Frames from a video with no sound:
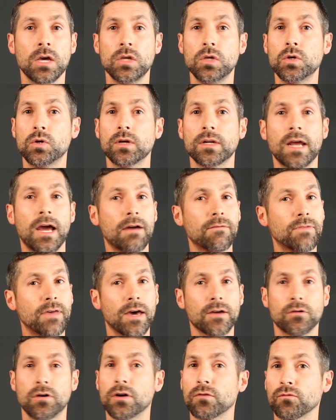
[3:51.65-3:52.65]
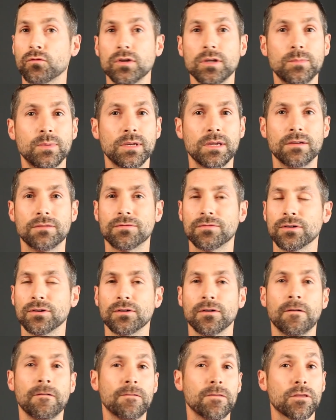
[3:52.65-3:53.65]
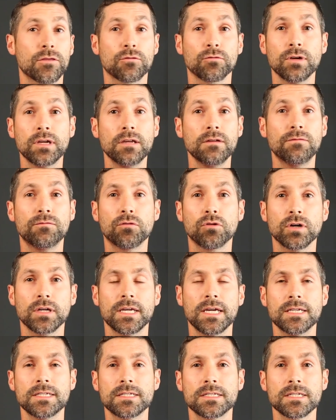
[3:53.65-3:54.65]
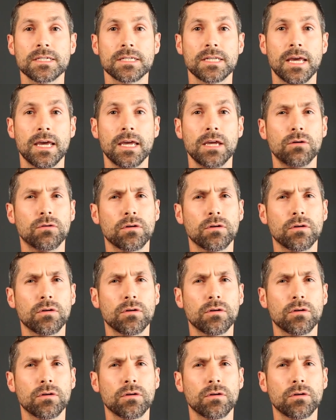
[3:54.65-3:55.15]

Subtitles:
you can have that on repeat for 3-4 cases a day,